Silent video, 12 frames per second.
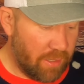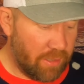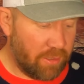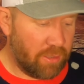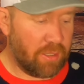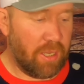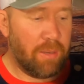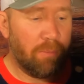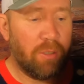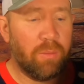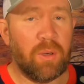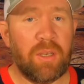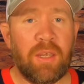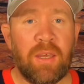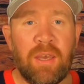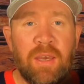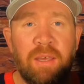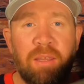Here's an empty one.
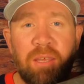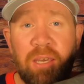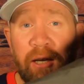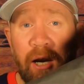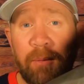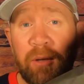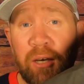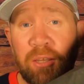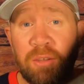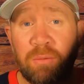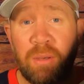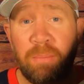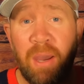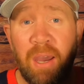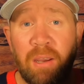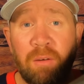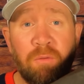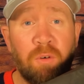They come in a three
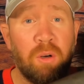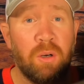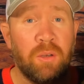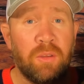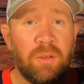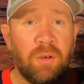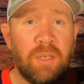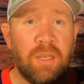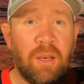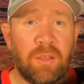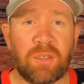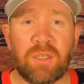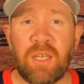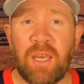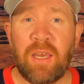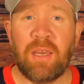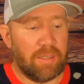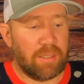pack for
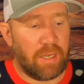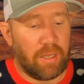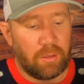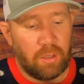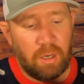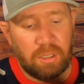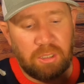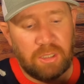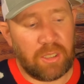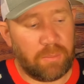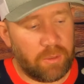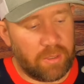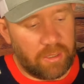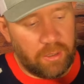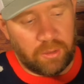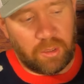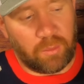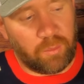$30 and it's got a large zipper that
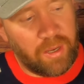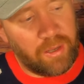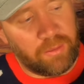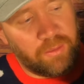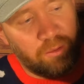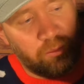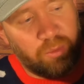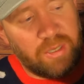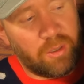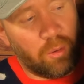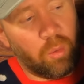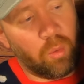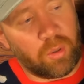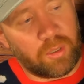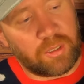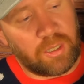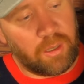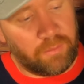goes around three
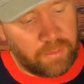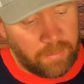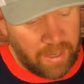quarters of the